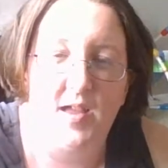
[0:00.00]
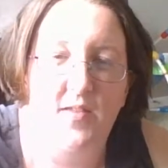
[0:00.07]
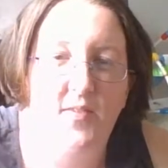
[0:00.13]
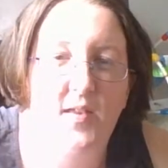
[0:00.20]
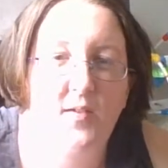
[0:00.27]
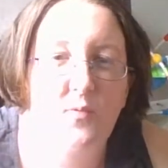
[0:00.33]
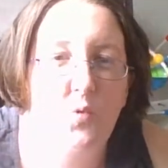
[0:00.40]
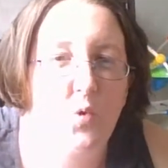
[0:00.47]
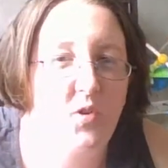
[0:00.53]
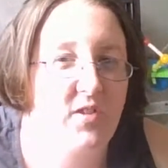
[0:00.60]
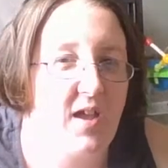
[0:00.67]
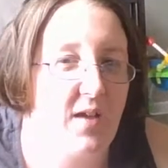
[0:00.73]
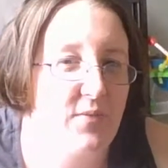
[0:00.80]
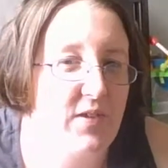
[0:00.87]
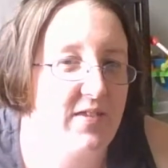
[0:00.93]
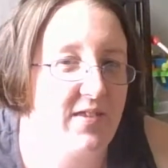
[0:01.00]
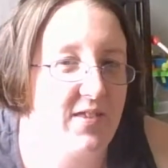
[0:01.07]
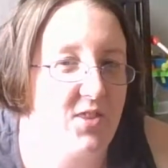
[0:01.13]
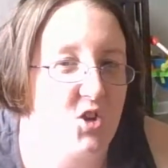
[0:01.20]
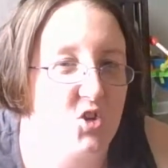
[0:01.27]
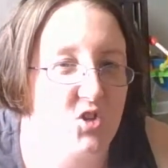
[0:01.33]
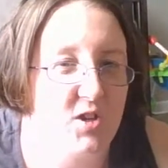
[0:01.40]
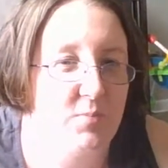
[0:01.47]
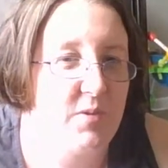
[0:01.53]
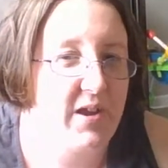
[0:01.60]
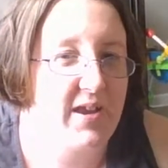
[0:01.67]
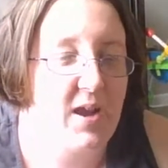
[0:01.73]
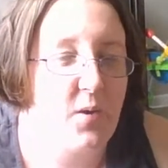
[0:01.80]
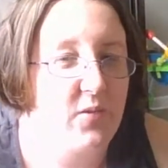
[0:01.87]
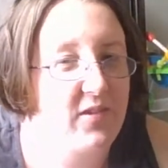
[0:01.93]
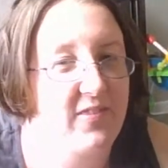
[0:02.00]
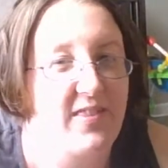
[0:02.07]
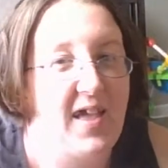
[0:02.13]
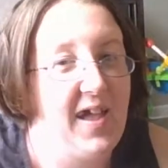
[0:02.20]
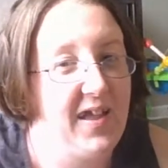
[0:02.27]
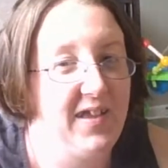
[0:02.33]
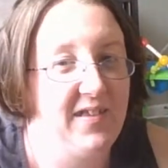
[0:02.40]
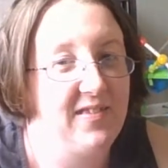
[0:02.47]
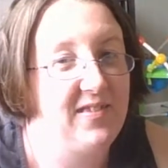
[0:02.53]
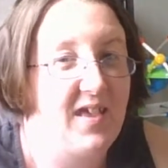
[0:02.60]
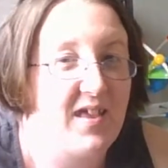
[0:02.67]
And then, of course, obviously the crib right now is at the highest